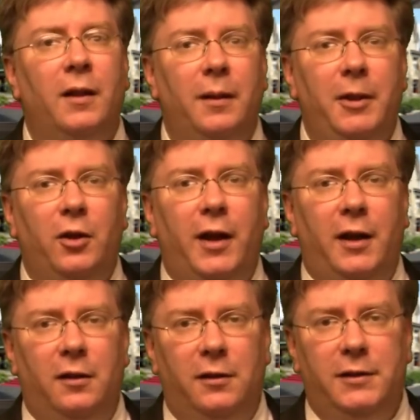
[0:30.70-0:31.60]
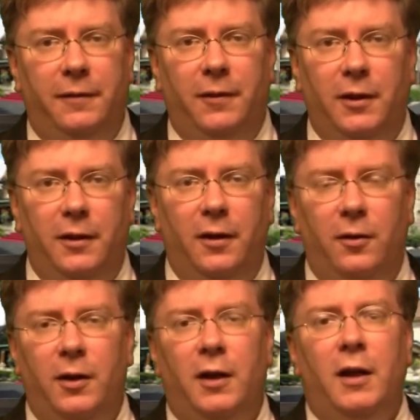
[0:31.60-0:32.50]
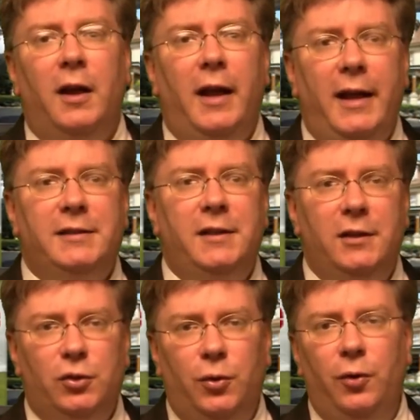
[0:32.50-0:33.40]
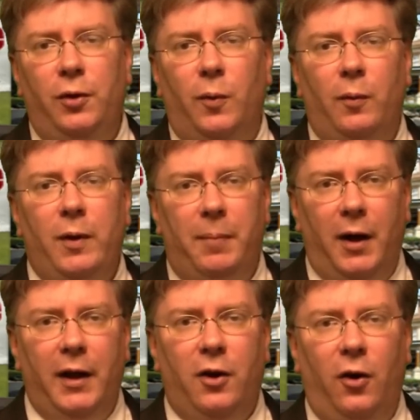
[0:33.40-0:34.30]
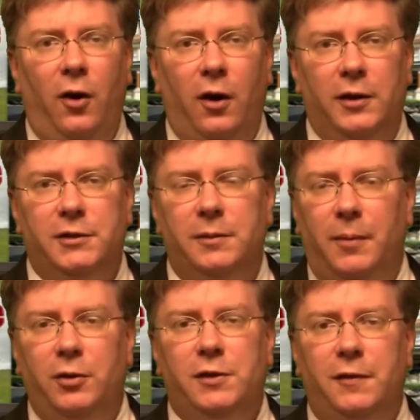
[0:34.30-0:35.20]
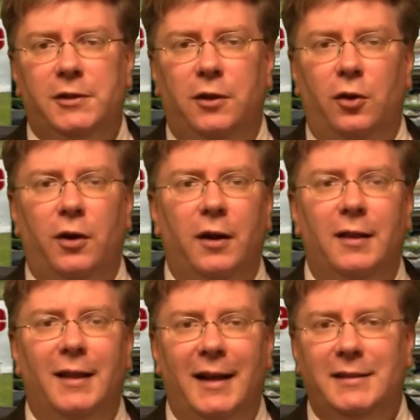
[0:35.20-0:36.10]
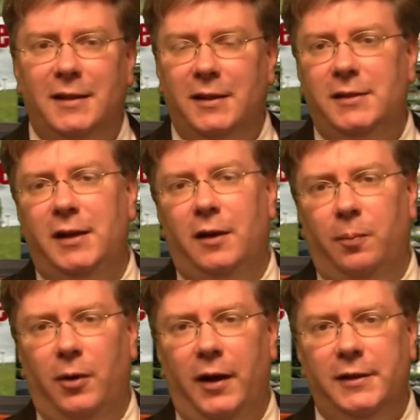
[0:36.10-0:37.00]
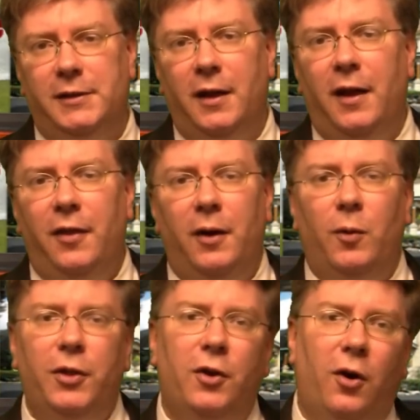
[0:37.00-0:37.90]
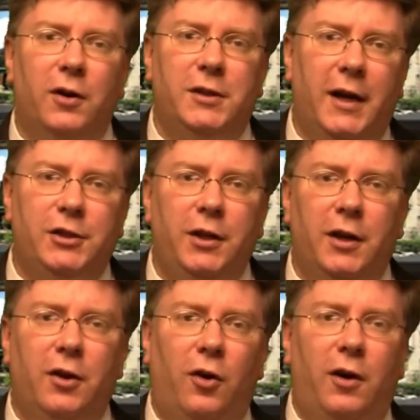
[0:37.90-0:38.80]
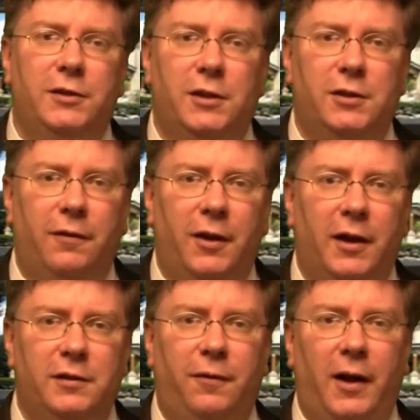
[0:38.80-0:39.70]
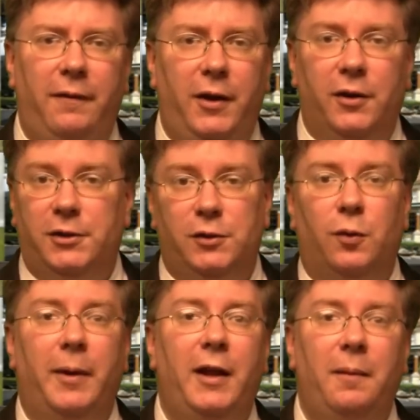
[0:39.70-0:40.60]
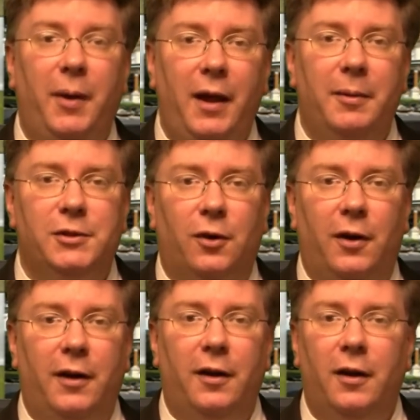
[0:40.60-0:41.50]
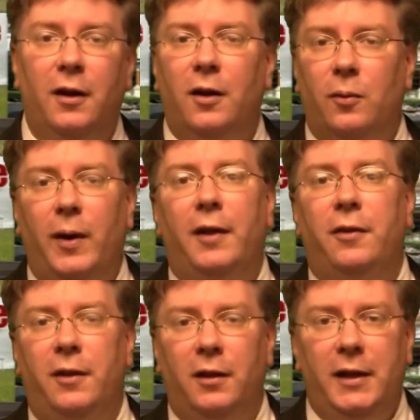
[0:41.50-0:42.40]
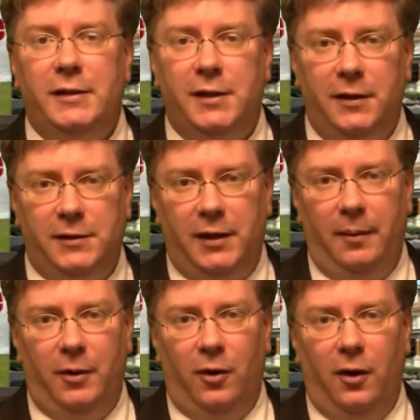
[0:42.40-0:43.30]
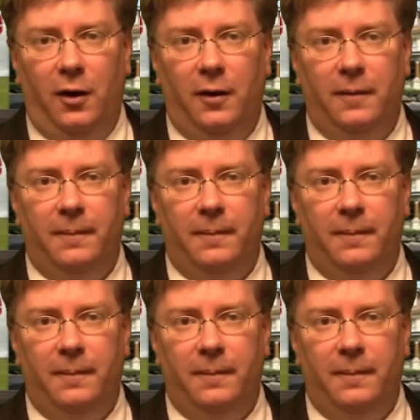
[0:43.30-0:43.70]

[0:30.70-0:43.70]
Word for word: Let me look at it a little differently though. Isn't it true that when we buy cars, most of us look less at the sticker price than at what the car is actually going to cost us over the next five years as we're making payments on it rather than leasing the same car?